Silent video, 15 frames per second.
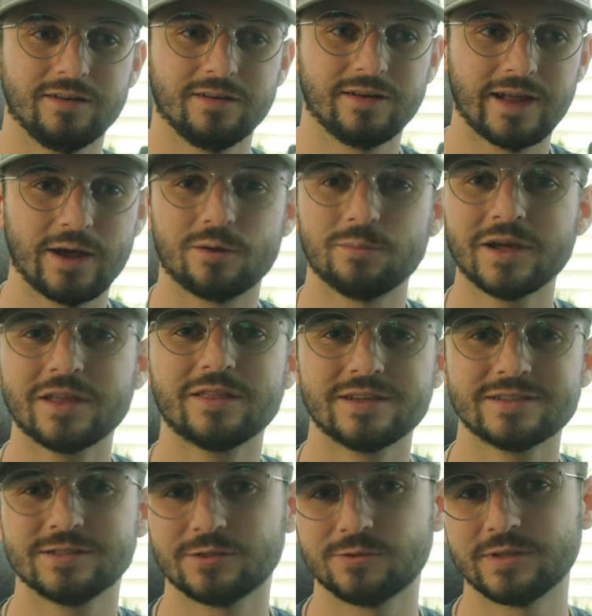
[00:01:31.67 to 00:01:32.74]
This one now to make
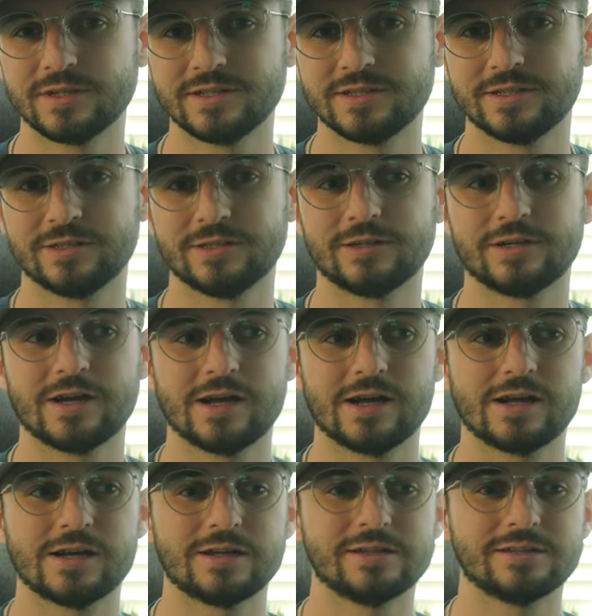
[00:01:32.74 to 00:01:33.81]
things a little easier,
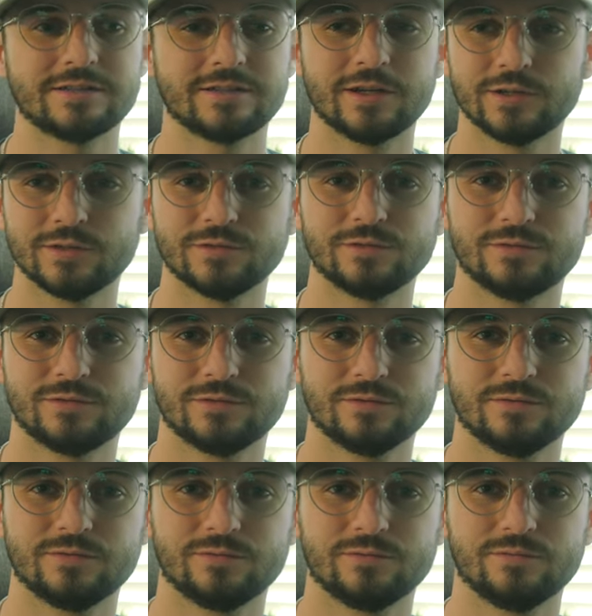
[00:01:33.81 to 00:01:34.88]
uh, instead of
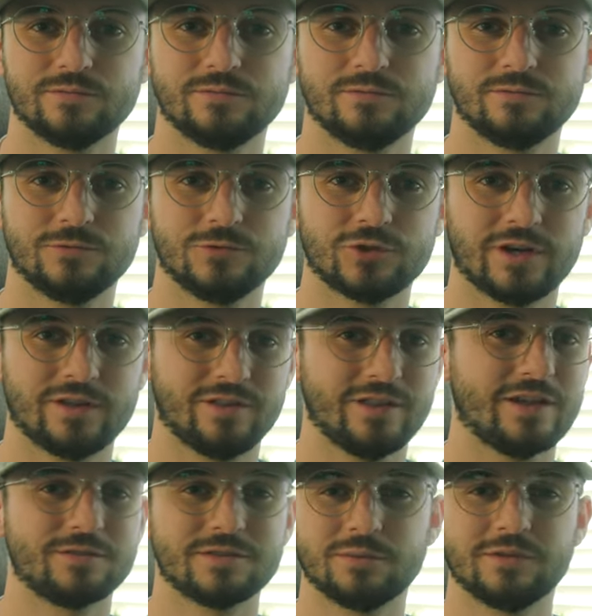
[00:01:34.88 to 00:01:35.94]
trying to
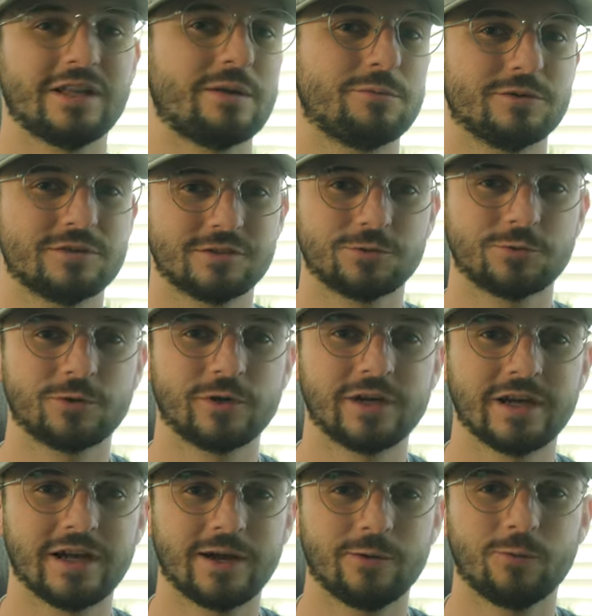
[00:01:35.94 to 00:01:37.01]
think of some elaborate
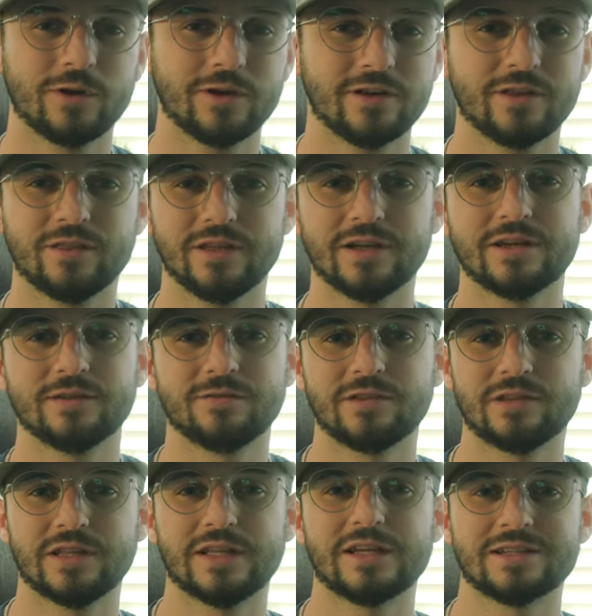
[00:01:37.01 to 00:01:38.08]
story, I wanted to think of the
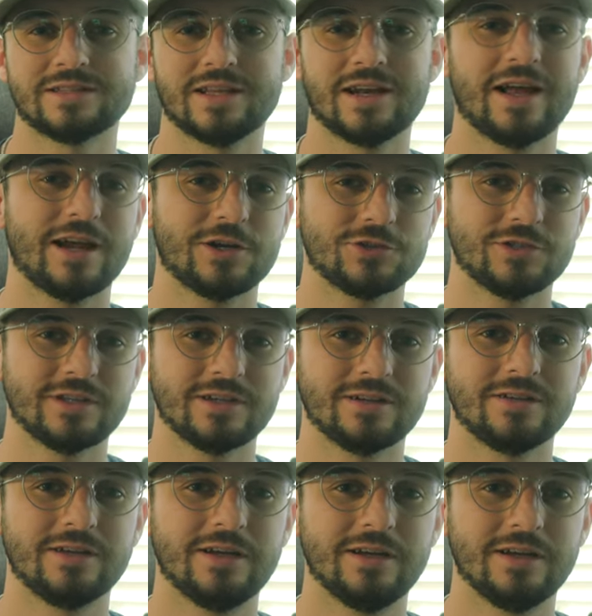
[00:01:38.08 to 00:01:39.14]
things that I
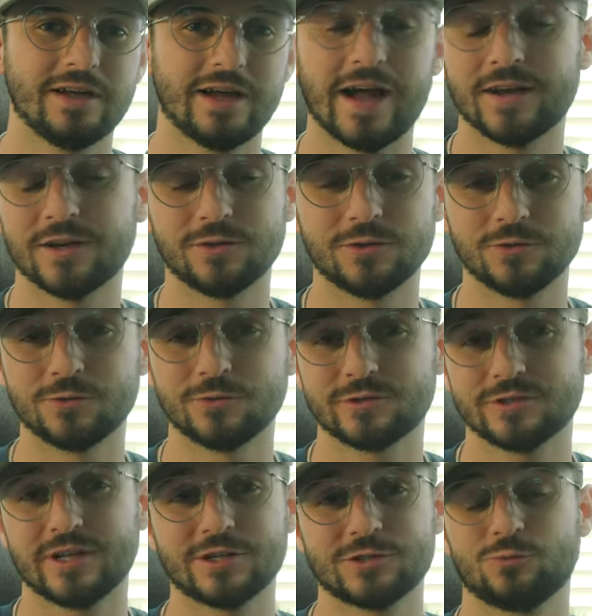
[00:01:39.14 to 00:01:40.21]
actually had to do
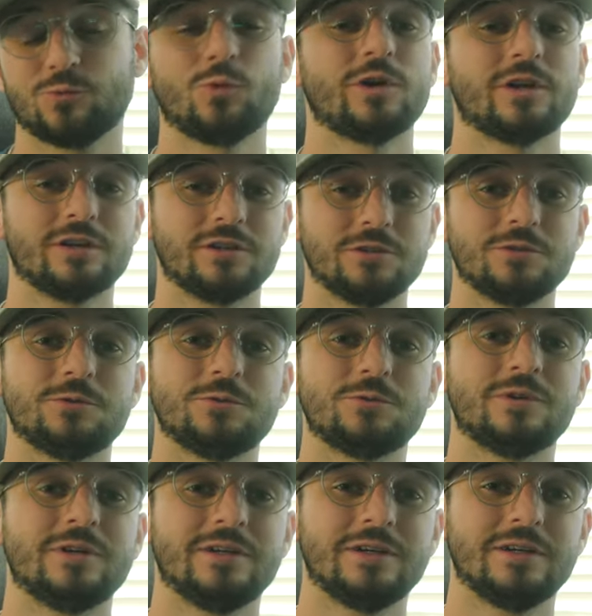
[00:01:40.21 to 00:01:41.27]
slash wanted to
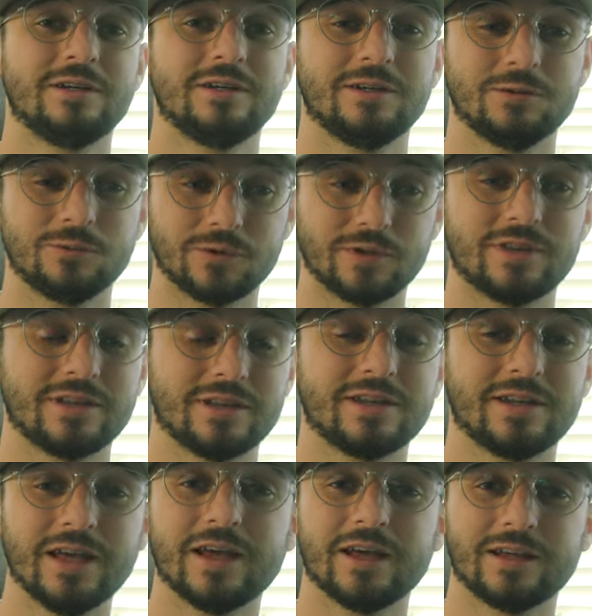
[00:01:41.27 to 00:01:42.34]
do within the
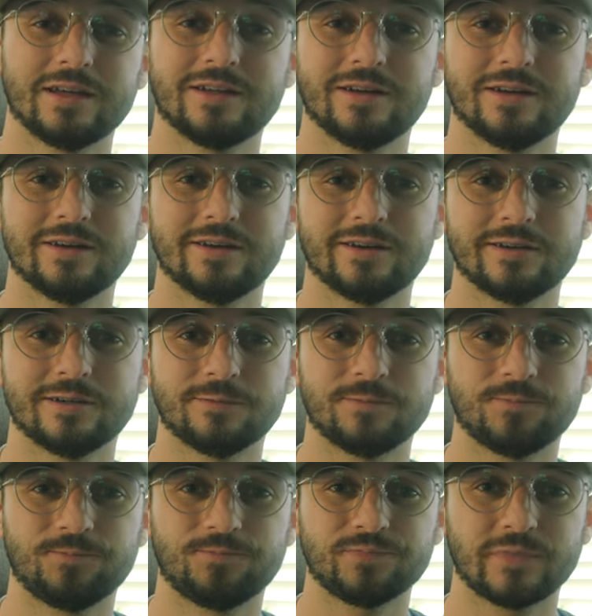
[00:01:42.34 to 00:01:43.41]
day.
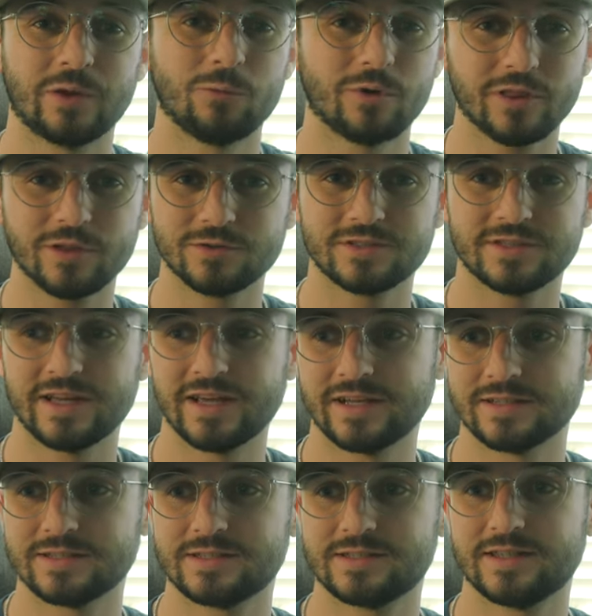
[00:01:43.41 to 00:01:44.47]
Um, and one of those
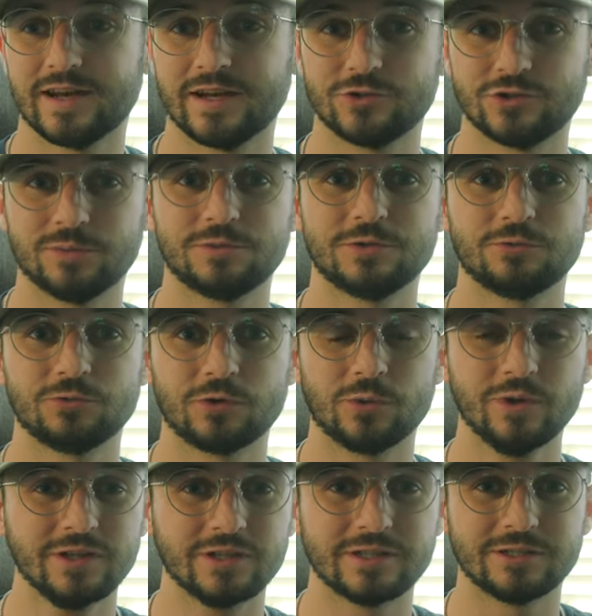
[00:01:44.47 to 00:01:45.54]
things that I jumped to really
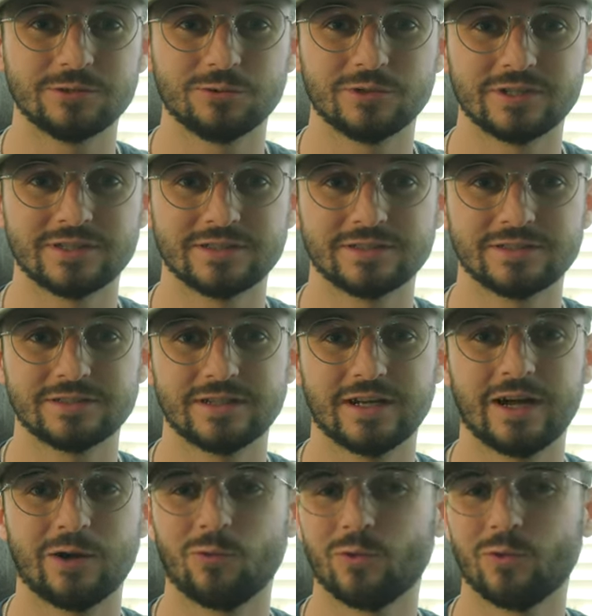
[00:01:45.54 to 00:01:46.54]
quickly was I